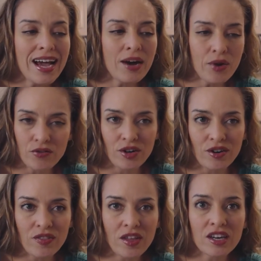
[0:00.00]

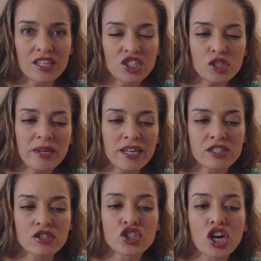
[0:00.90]
However, just
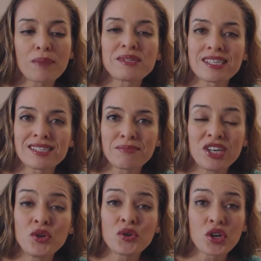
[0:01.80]
because they're chops doesn't
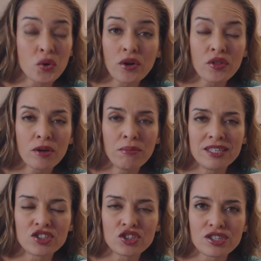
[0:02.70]
mean you could grill them
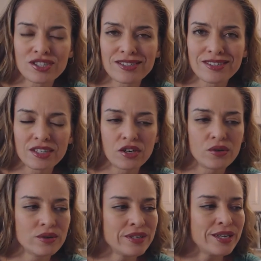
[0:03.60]
and just, you
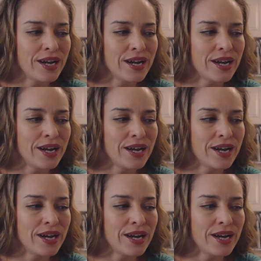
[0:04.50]
know,